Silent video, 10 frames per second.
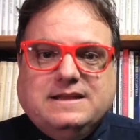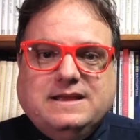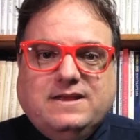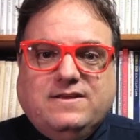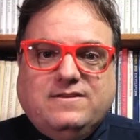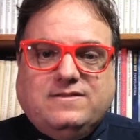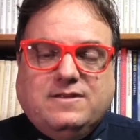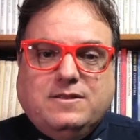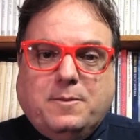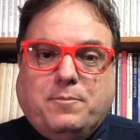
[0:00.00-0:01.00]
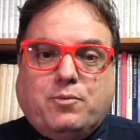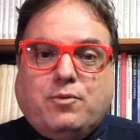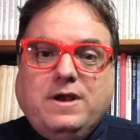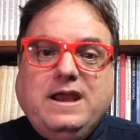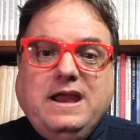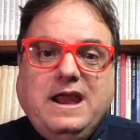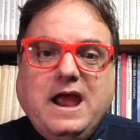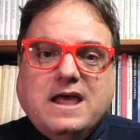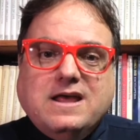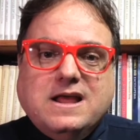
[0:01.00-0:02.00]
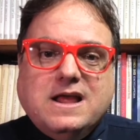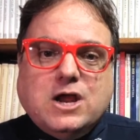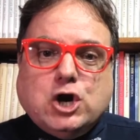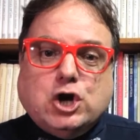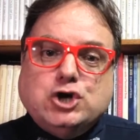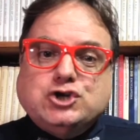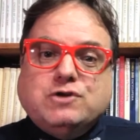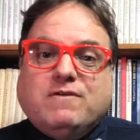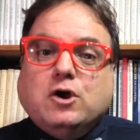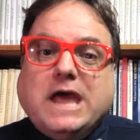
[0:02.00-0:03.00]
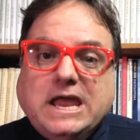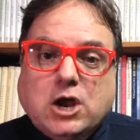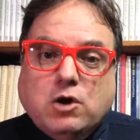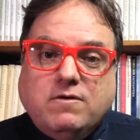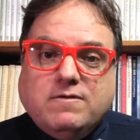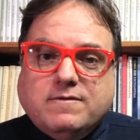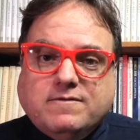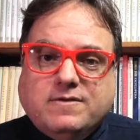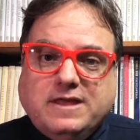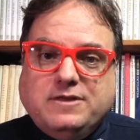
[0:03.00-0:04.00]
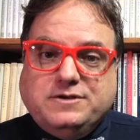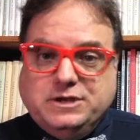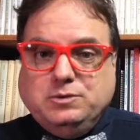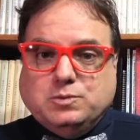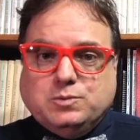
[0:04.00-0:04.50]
is the precursor volcano of the other 2.